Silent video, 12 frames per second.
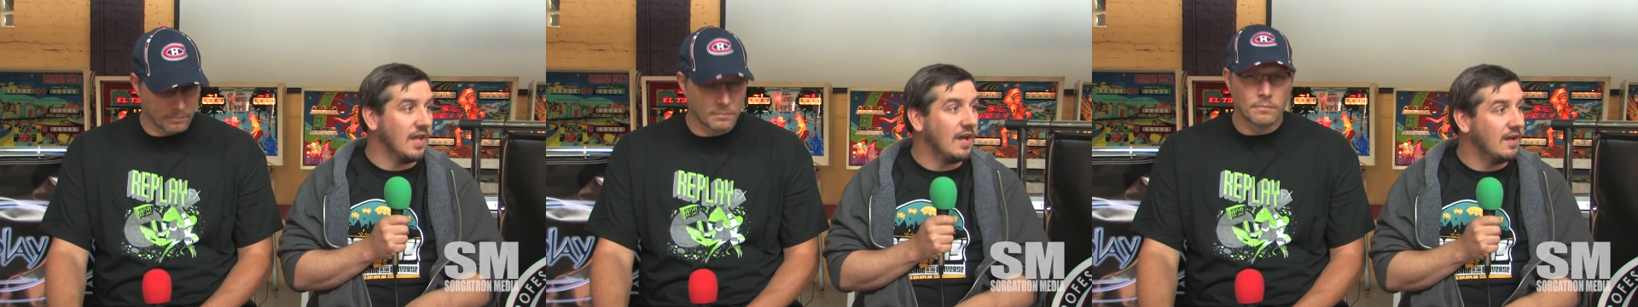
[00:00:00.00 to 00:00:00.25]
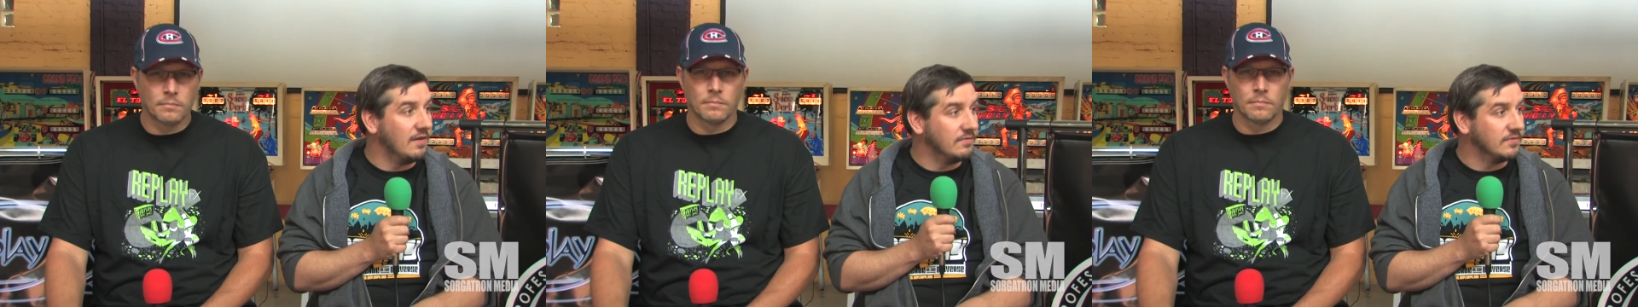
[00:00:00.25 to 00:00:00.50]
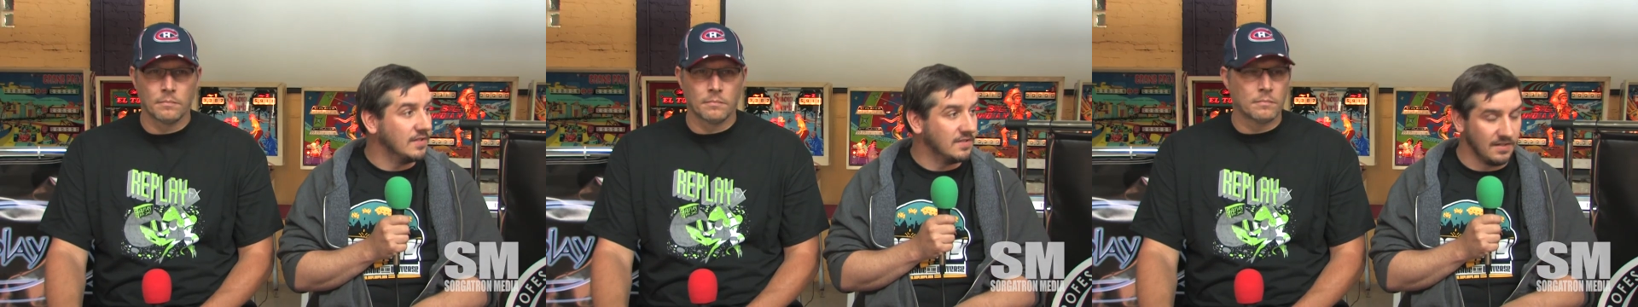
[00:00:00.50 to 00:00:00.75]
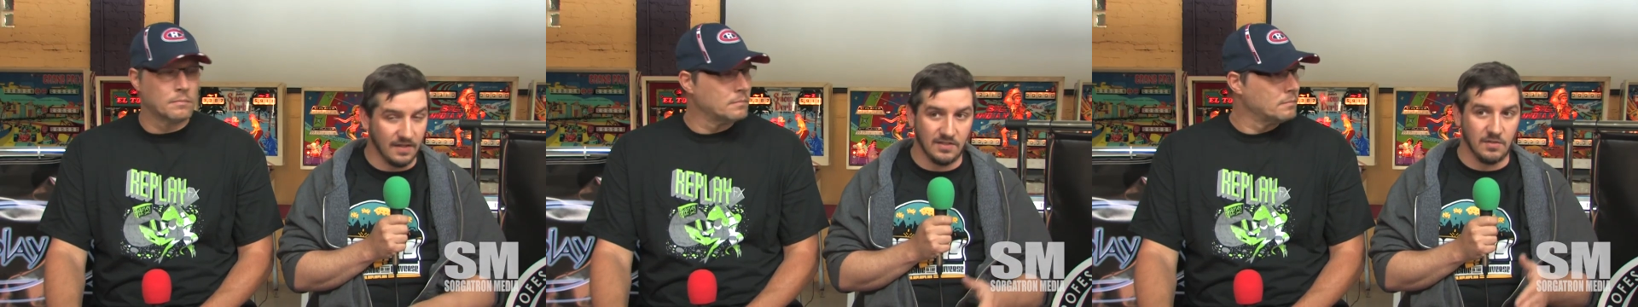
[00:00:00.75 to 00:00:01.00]
Speaker 1: lives.
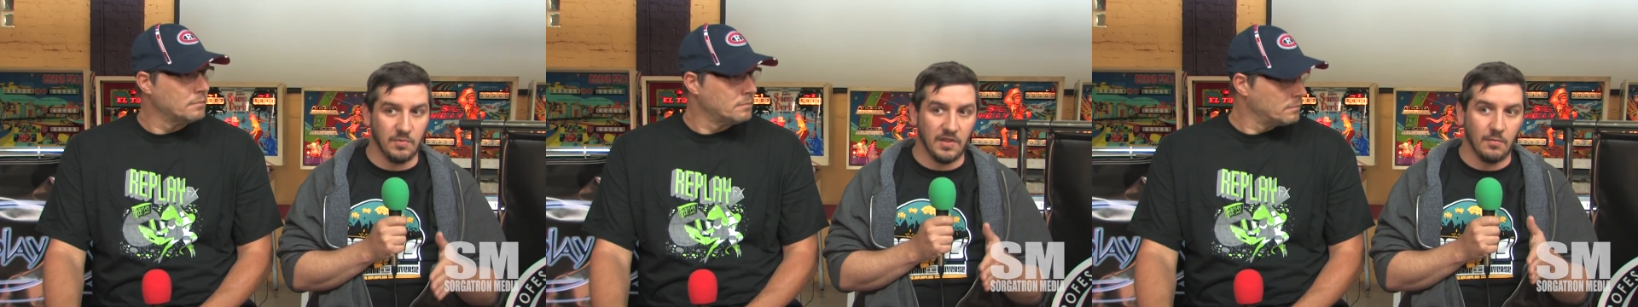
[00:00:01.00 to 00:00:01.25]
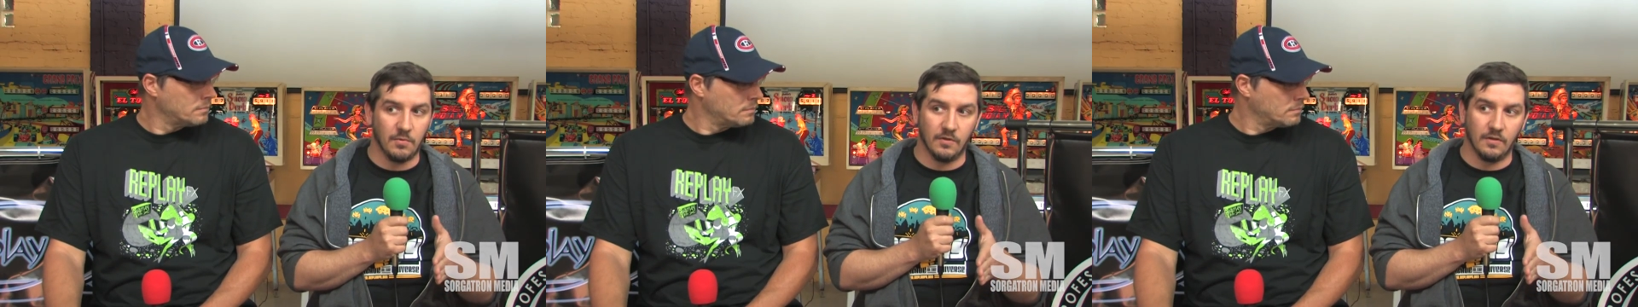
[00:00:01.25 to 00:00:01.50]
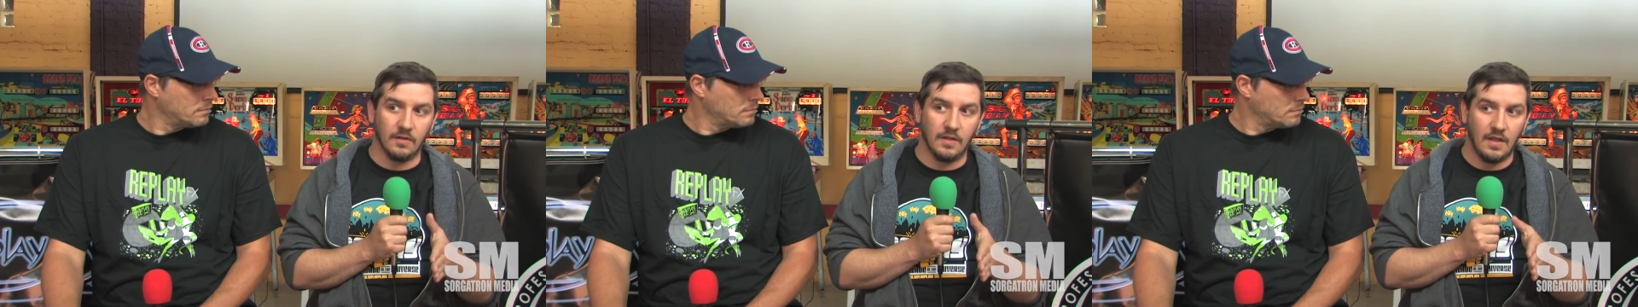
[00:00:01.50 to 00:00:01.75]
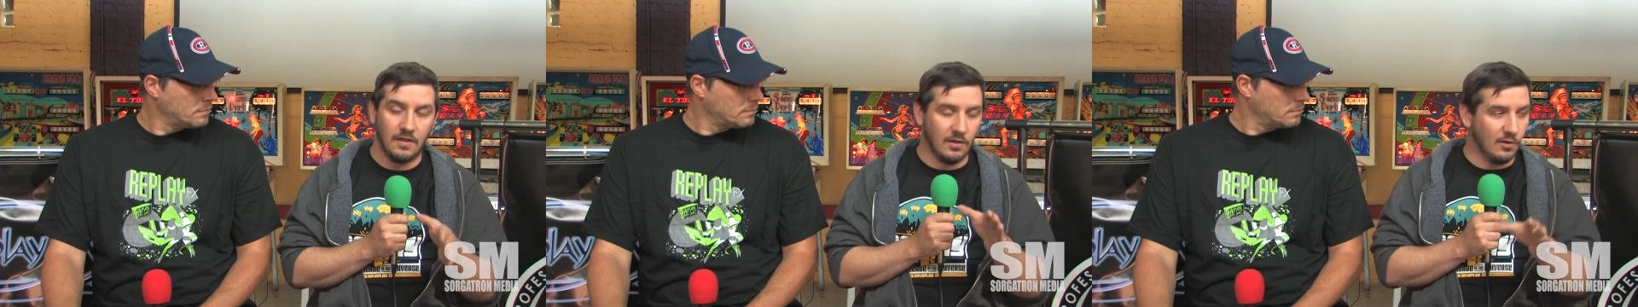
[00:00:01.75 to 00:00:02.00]
It's nice to be able to
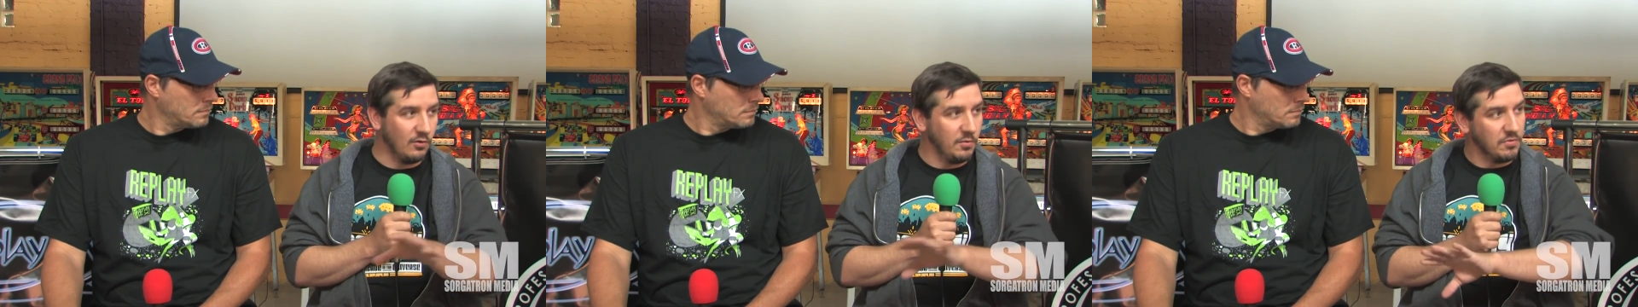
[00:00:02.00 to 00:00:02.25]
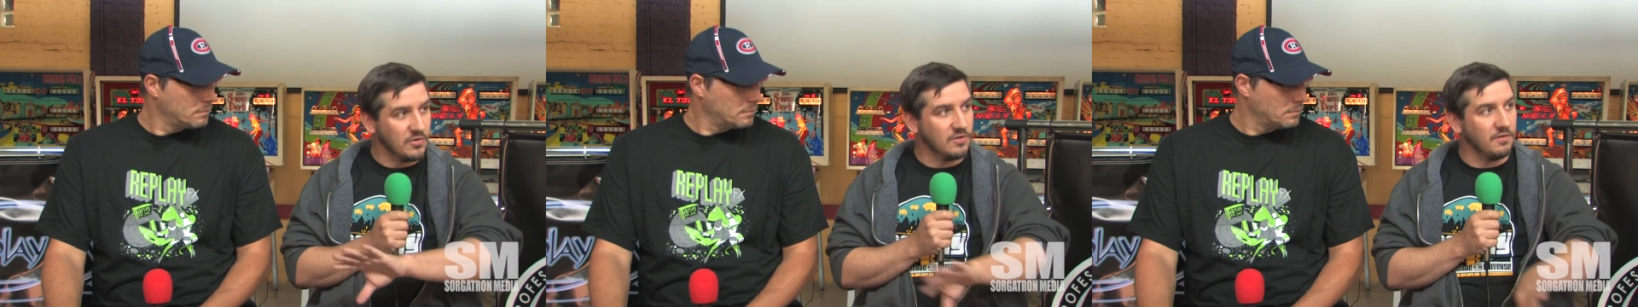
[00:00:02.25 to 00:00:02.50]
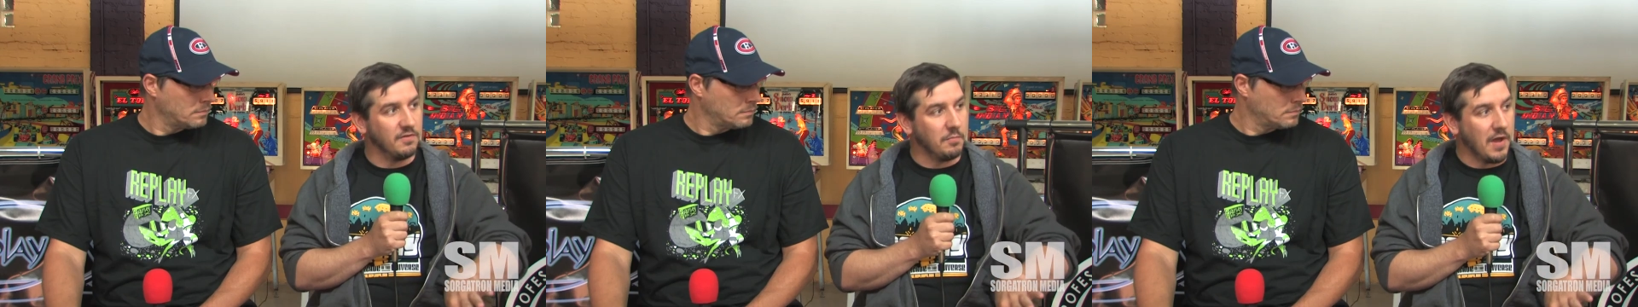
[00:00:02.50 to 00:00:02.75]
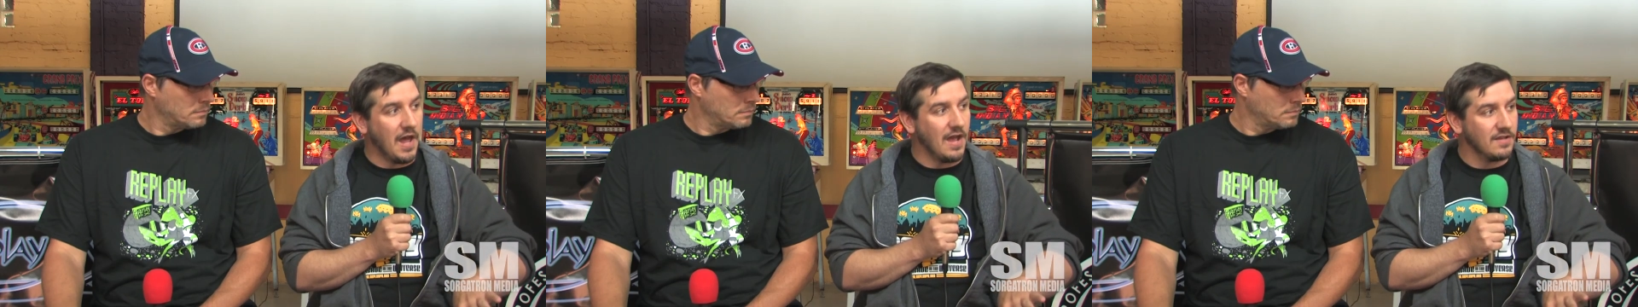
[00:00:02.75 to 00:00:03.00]
not only preserve
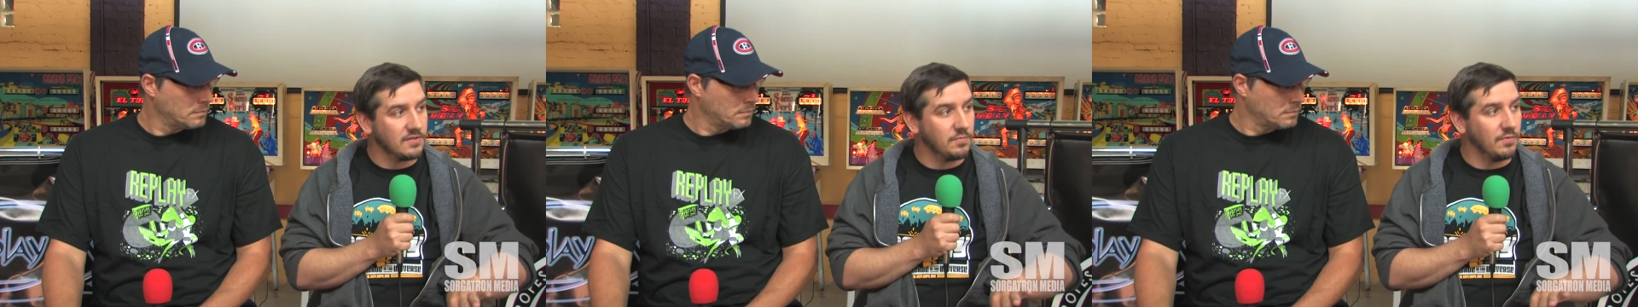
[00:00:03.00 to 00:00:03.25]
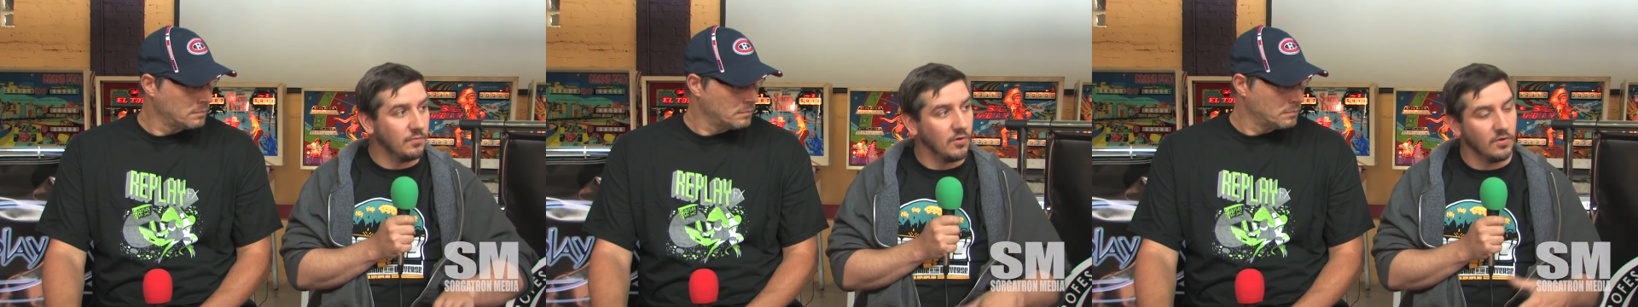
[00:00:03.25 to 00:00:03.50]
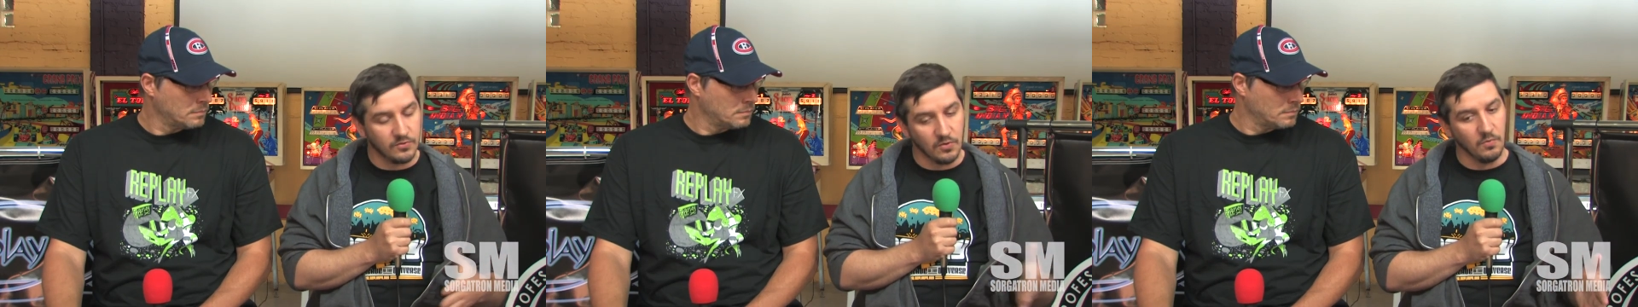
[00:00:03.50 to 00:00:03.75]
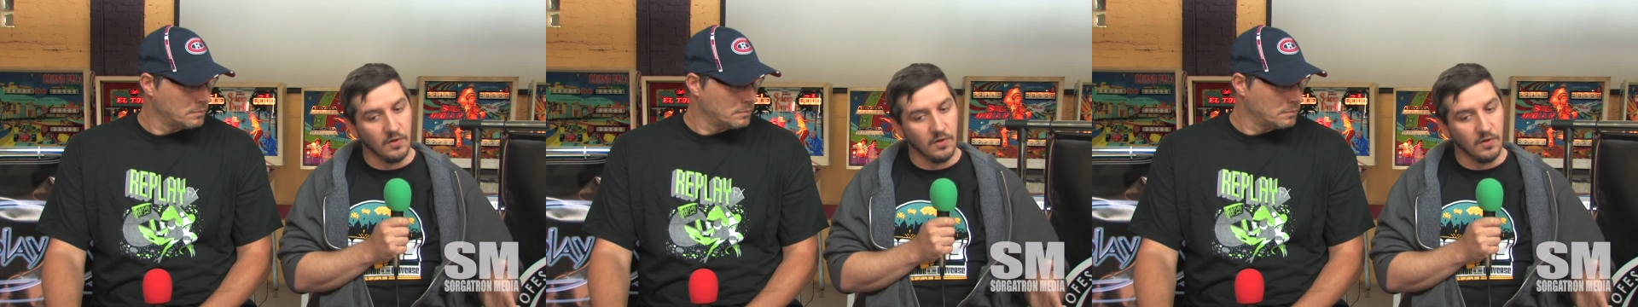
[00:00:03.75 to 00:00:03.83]
the past, but we're also